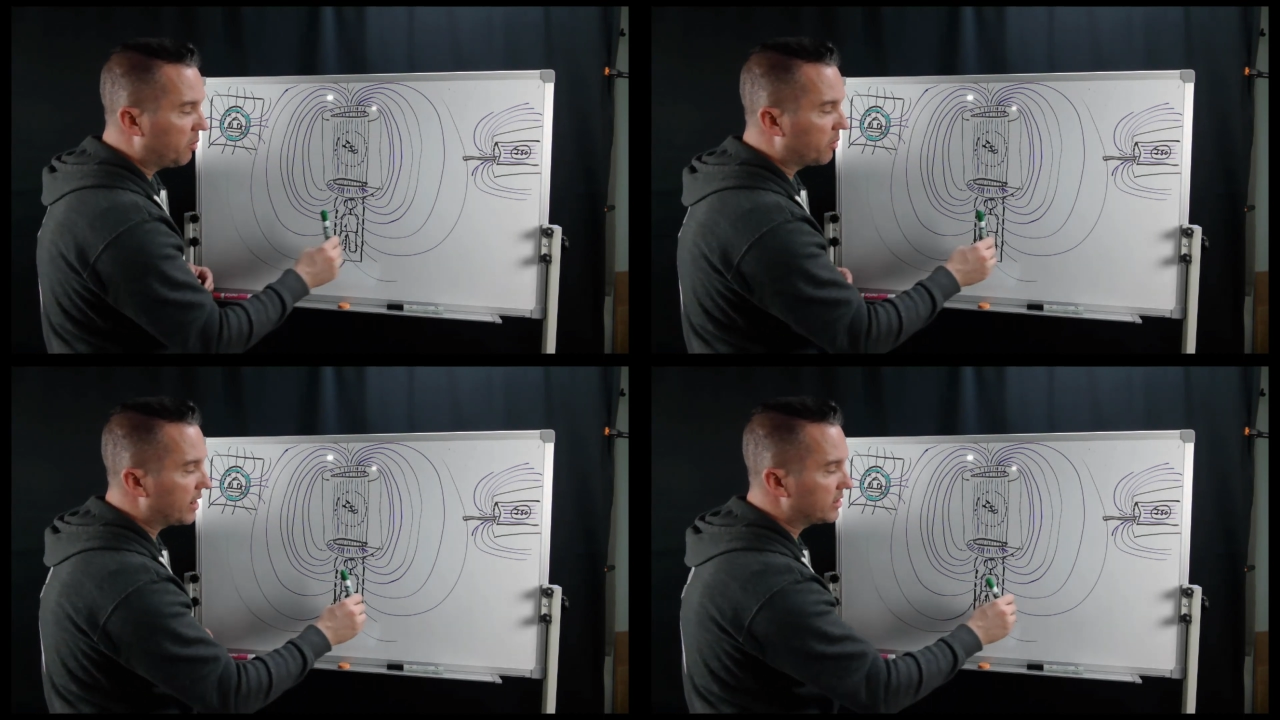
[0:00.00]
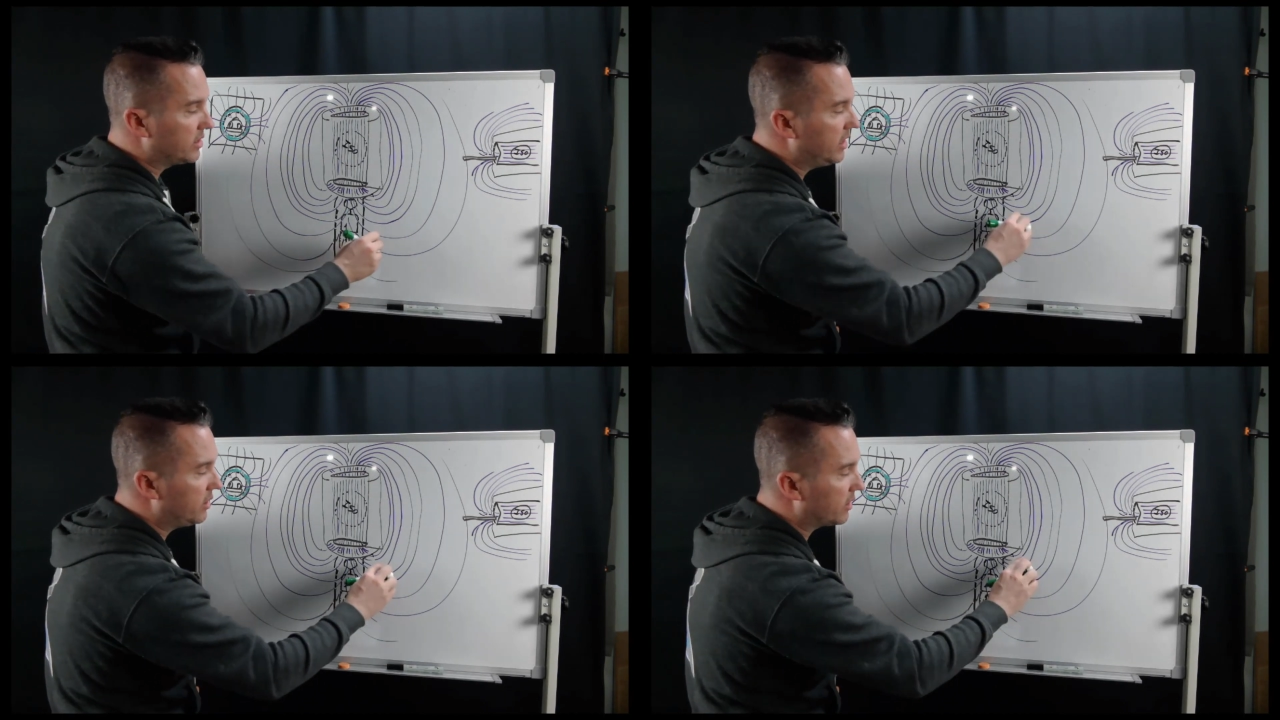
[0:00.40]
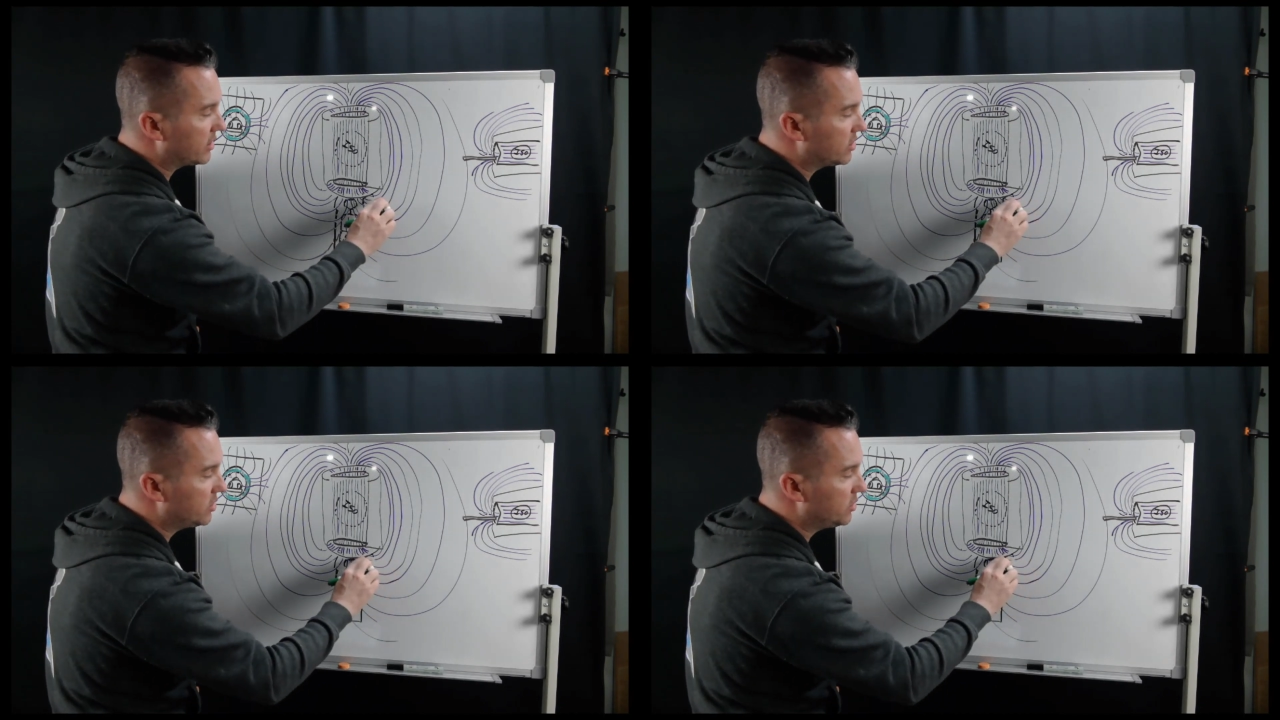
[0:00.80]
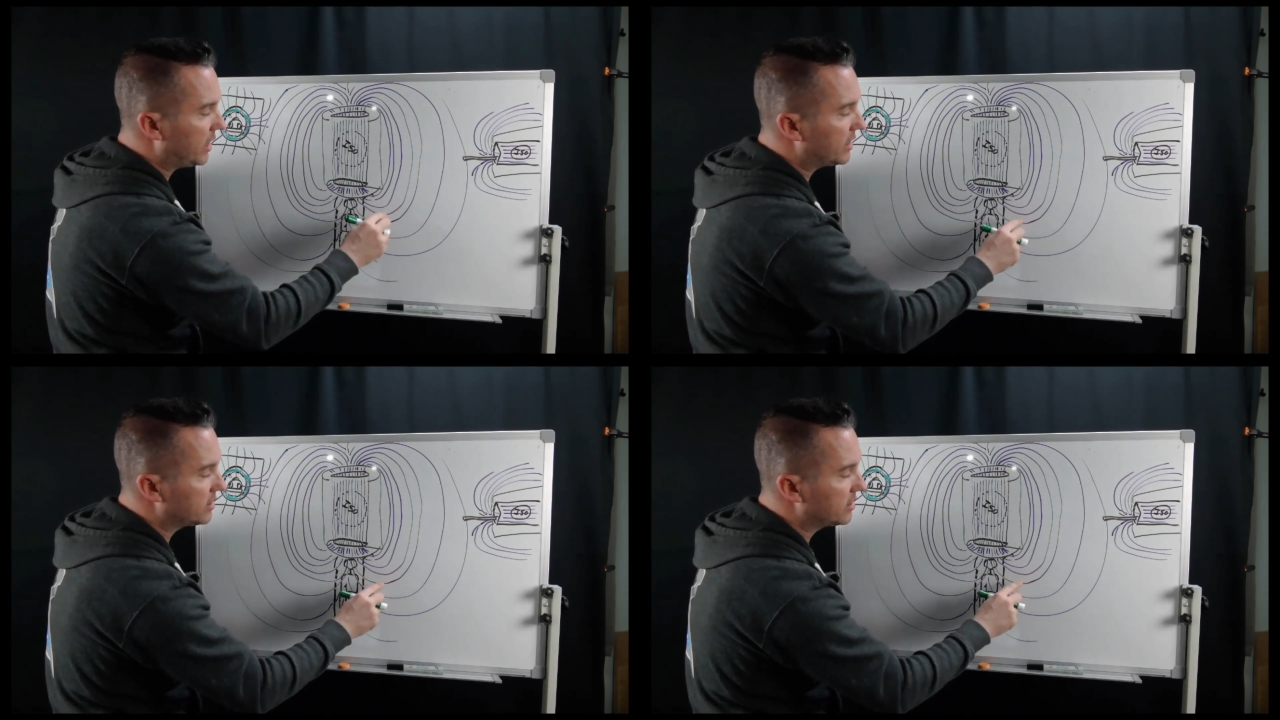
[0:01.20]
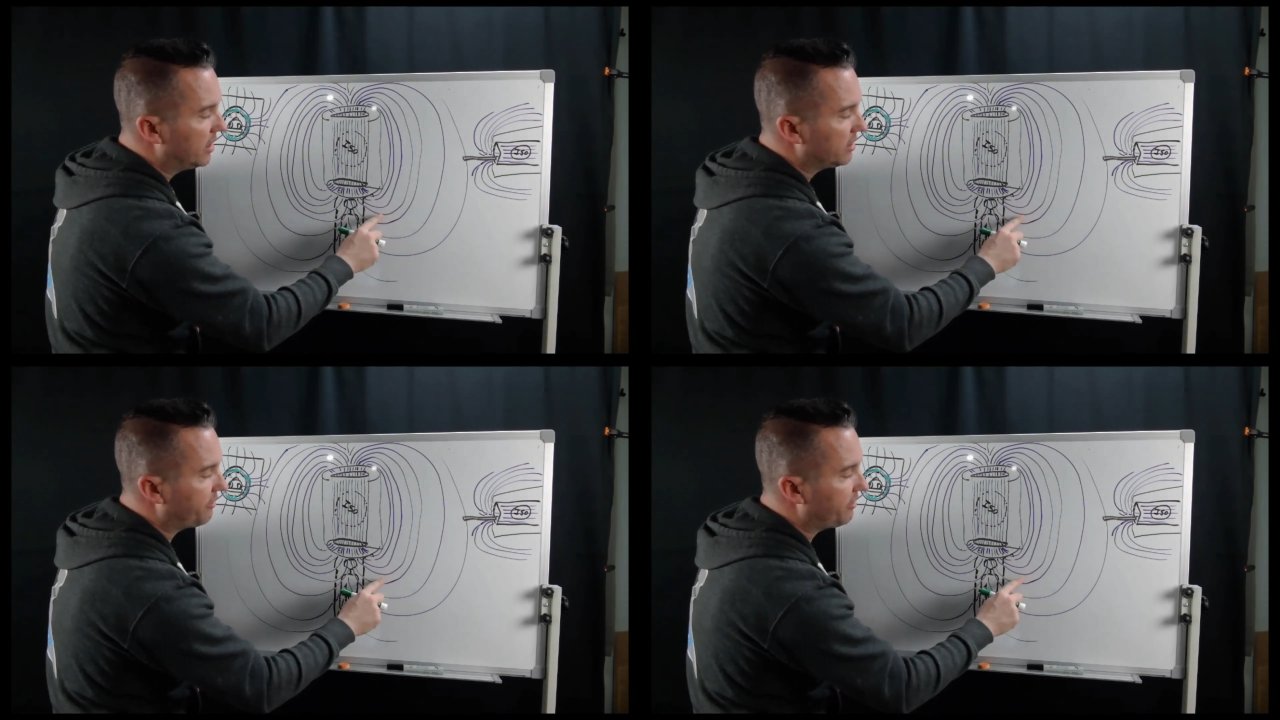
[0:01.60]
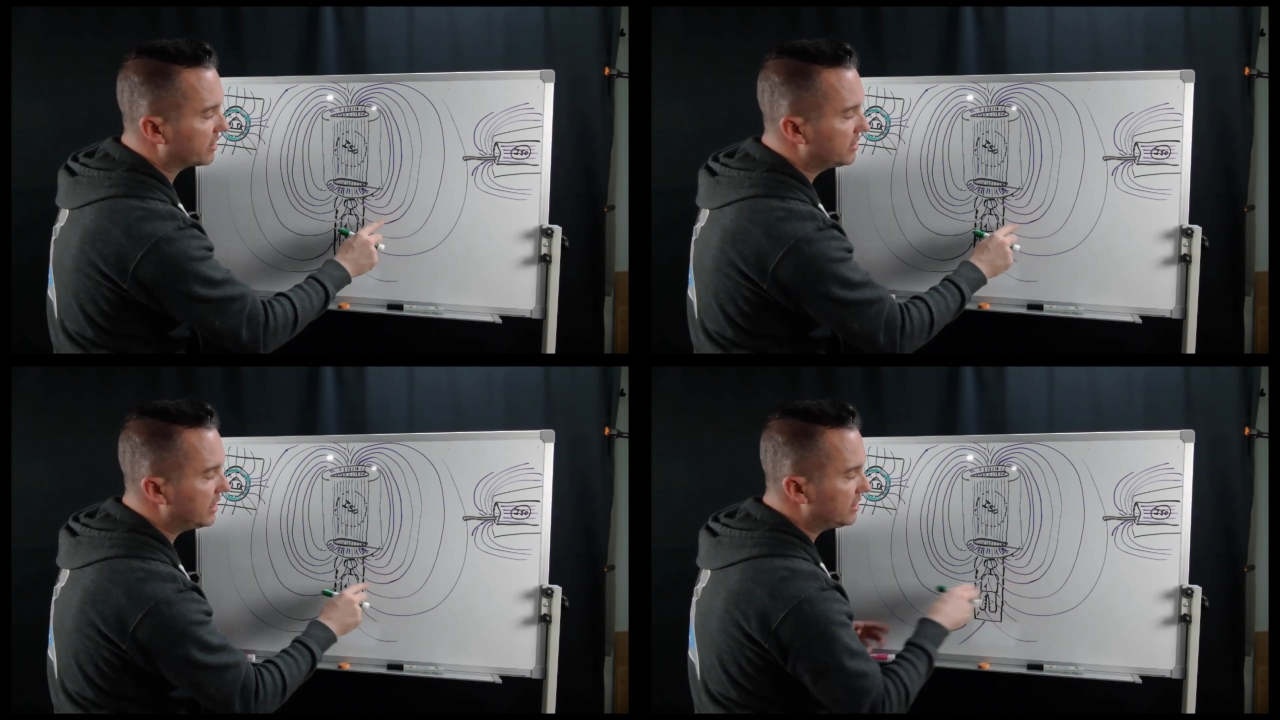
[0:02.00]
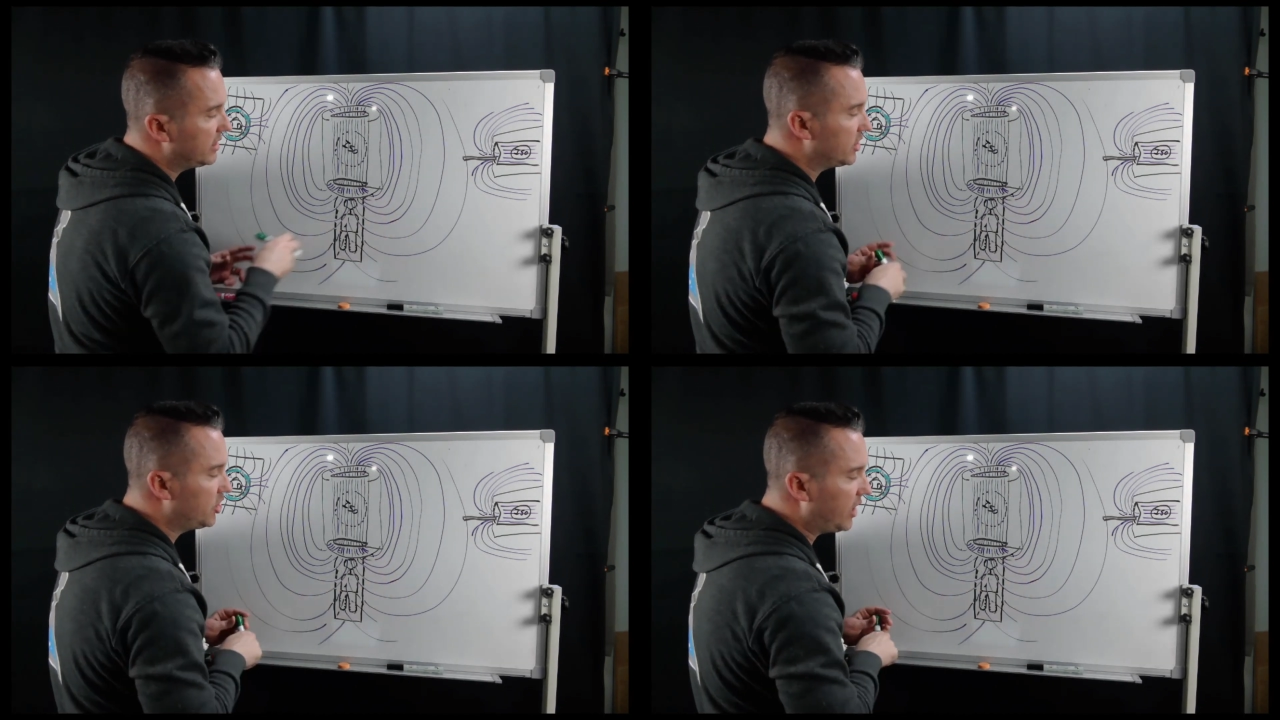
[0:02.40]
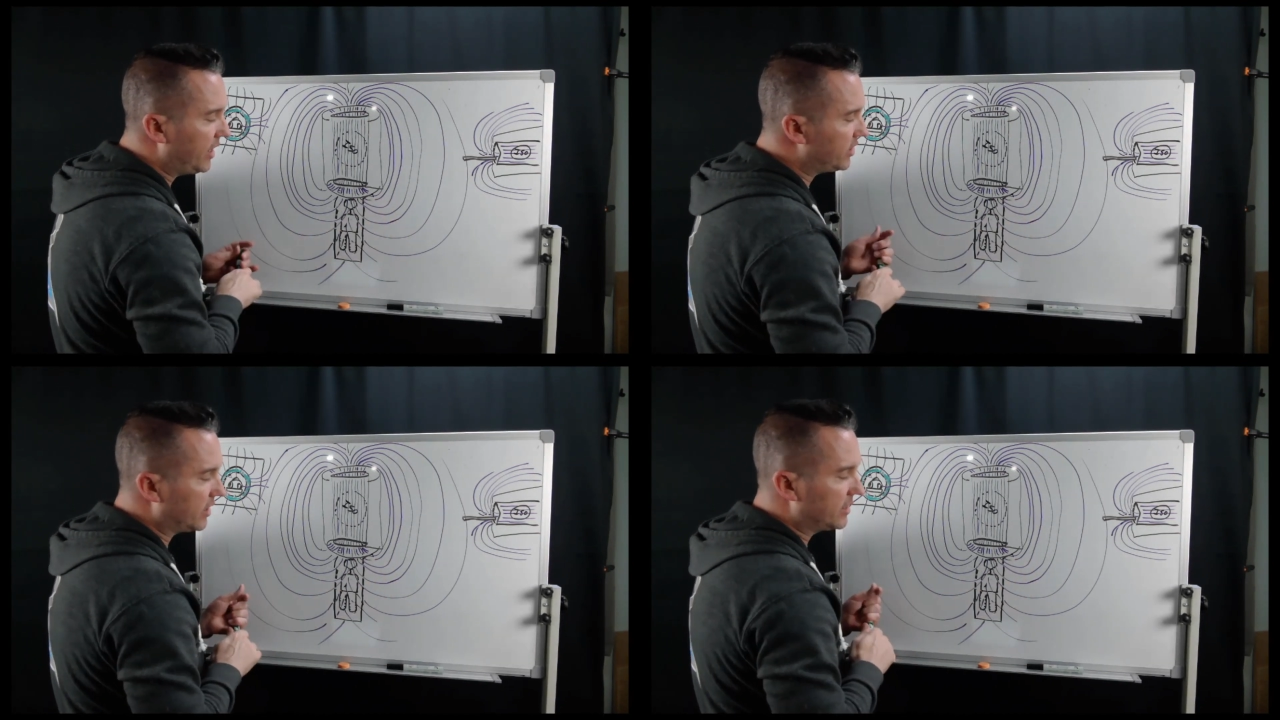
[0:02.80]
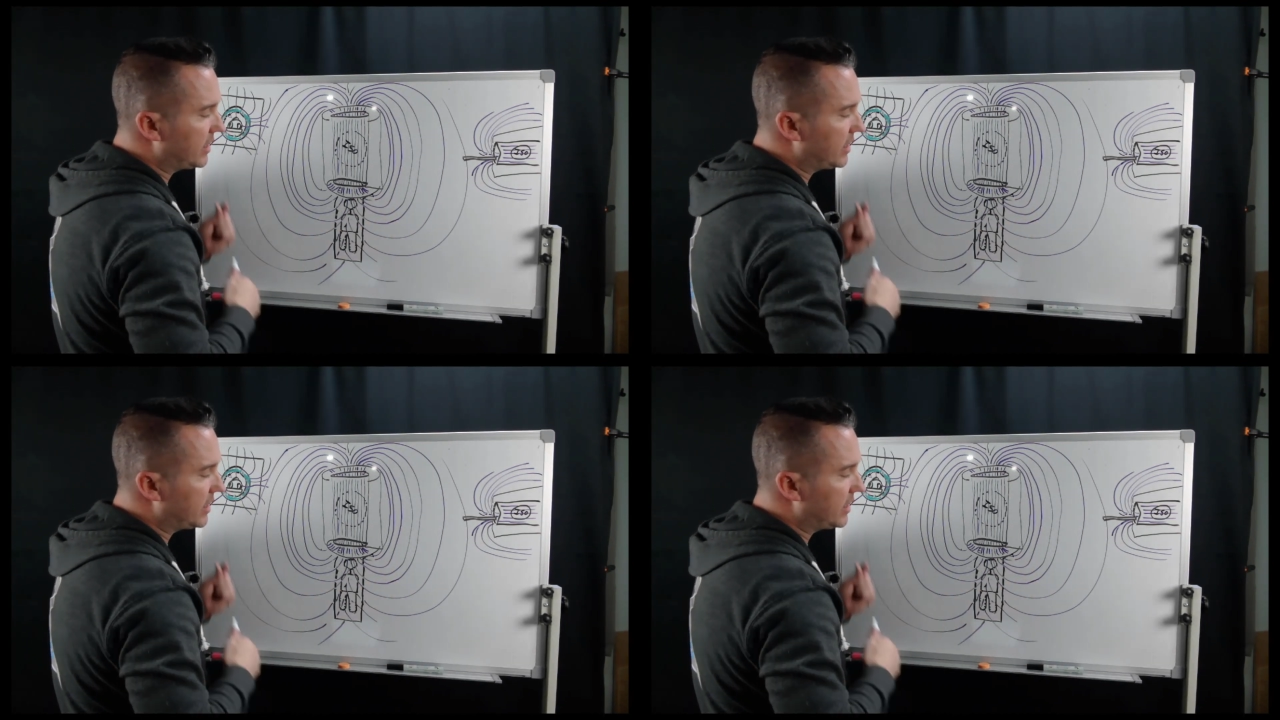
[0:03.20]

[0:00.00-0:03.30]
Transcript: Whereas here, as soon as the flux density is changing,